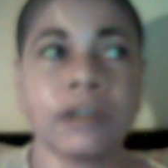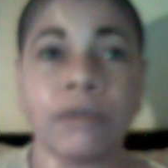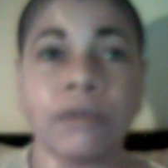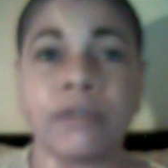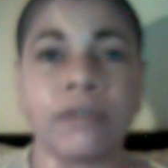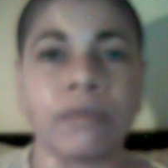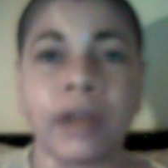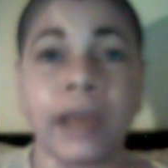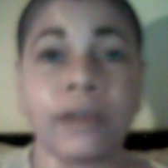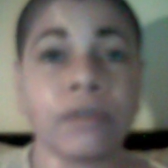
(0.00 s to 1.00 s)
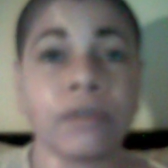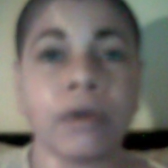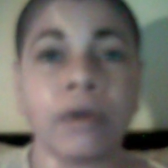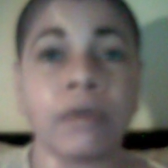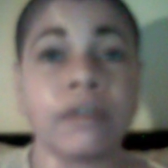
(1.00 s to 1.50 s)
It wasn't a relaxer.
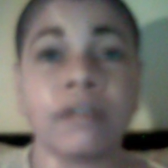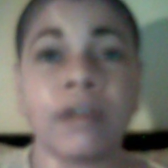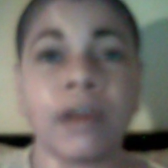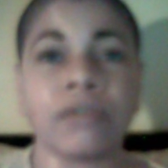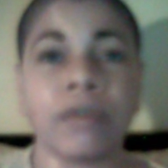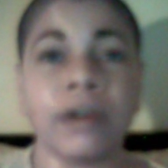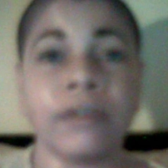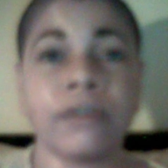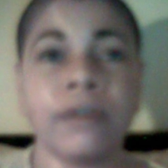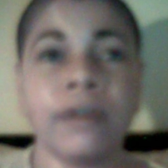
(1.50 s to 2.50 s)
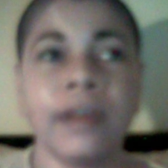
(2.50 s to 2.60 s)
It wasn't a texturizer.